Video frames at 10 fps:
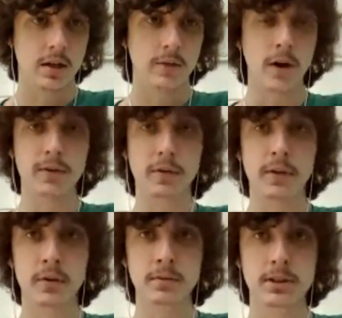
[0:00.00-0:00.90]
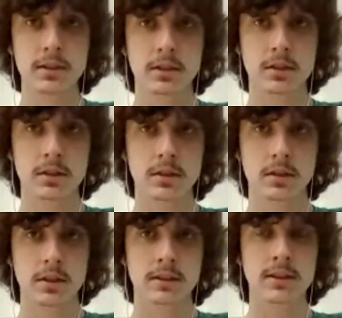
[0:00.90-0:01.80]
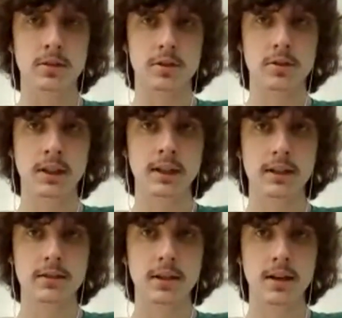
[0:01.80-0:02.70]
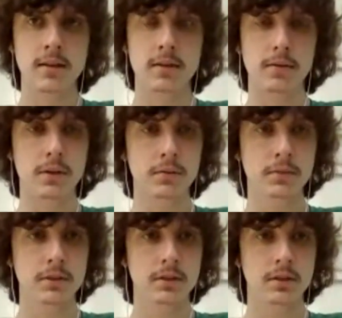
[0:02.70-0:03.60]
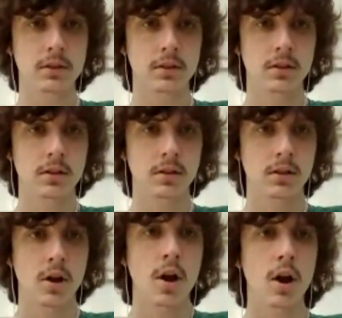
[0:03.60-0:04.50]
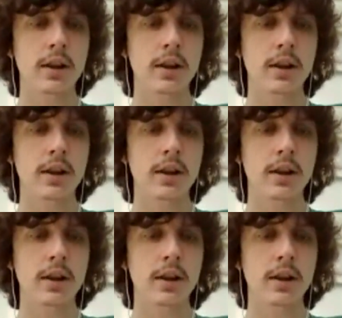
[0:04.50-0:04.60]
of the films? Is there a screening next Sunday of the films? Oh,